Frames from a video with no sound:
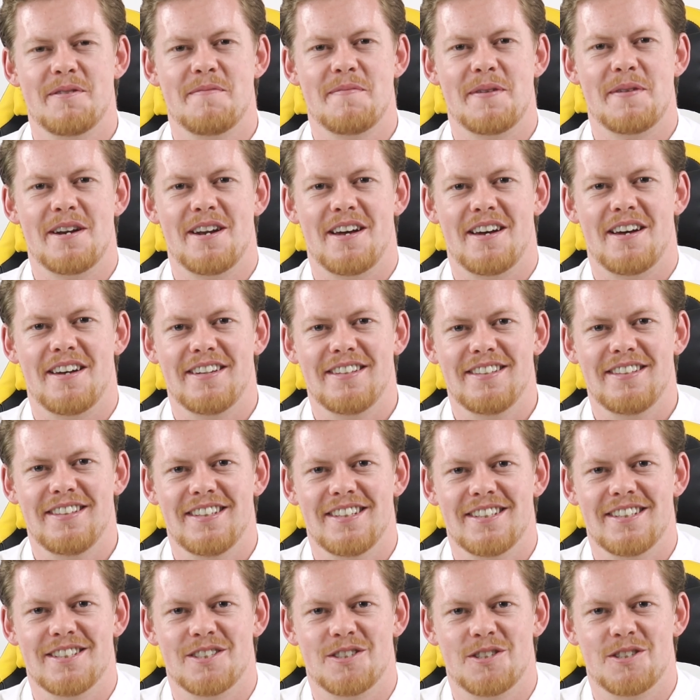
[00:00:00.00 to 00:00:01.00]
number 9
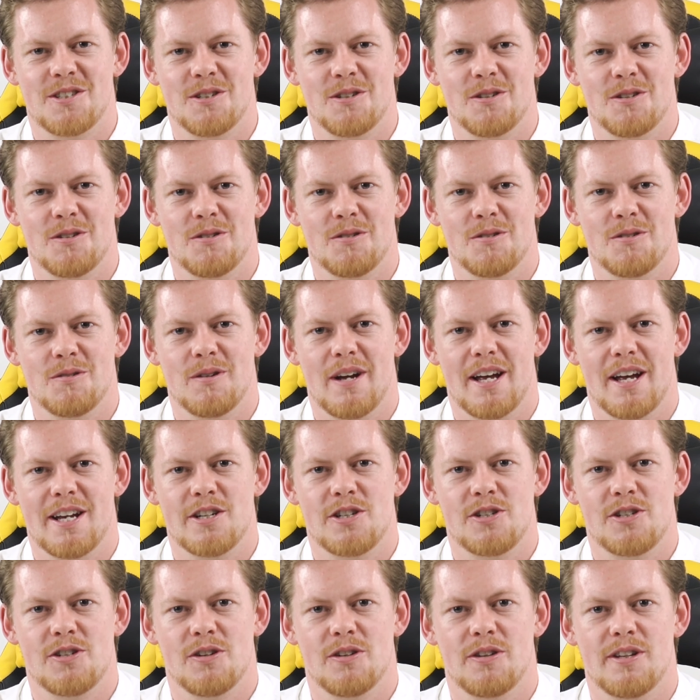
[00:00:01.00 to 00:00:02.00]
is to
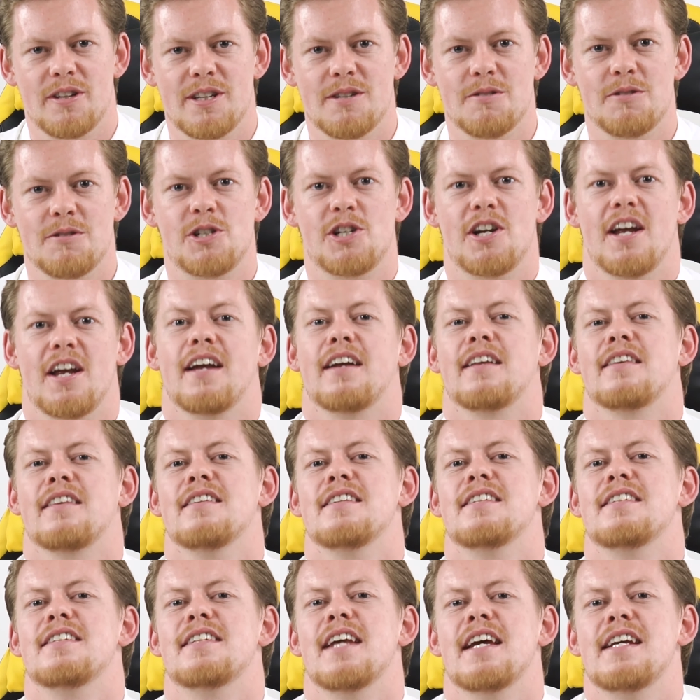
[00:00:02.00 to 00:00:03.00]
ensure that you check
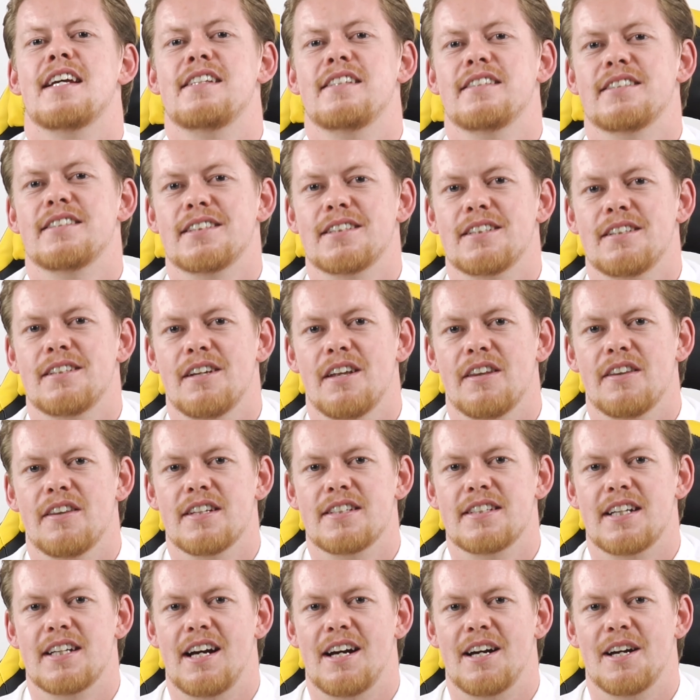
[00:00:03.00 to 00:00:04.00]
the date, the
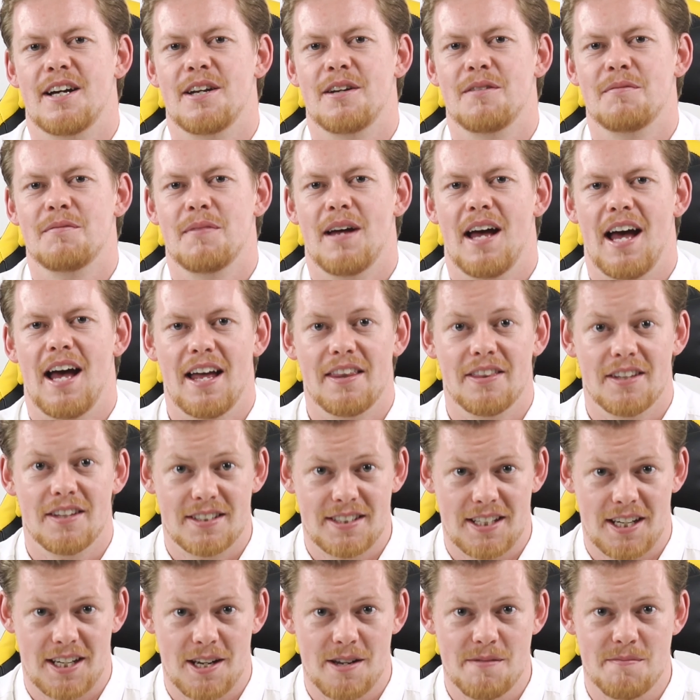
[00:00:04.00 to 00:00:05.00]
time, and the
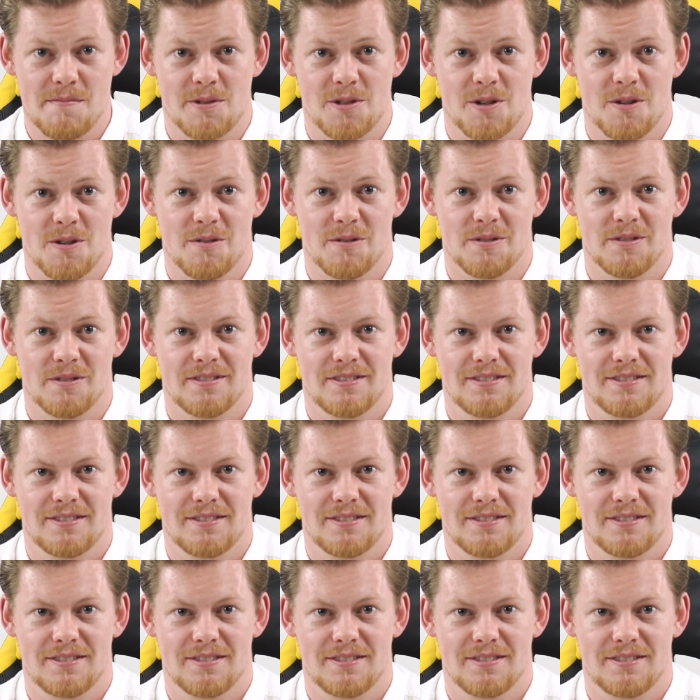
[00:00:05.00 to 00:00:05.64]
time zone.